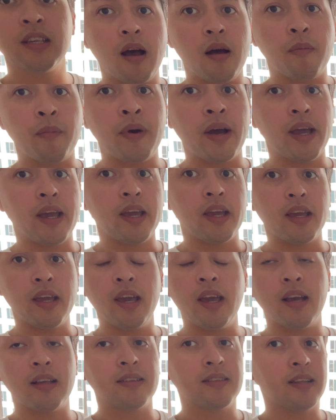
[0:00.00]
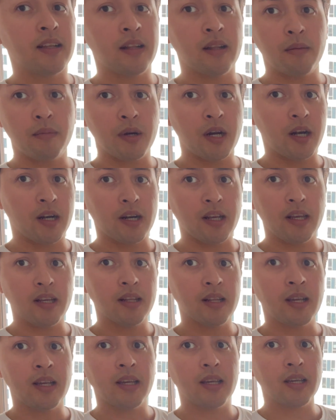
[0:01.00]
my hands end up hurting.
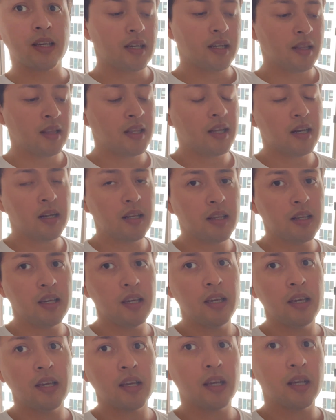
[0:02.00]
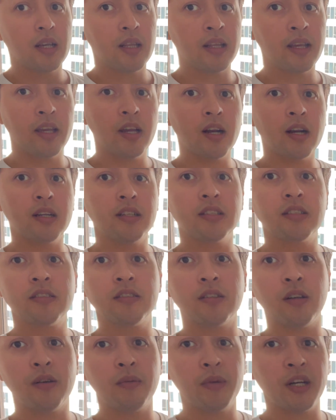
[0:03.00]
Like literally they hurt
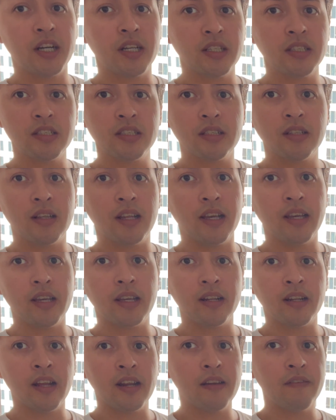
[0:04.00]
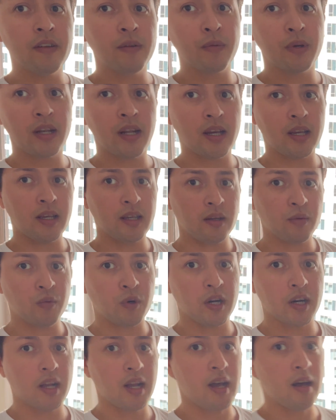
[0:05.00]
so much. Like not even when I
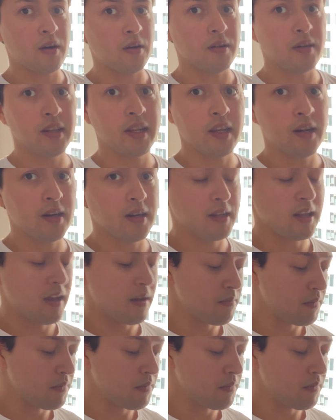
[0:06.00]
work out they hurt that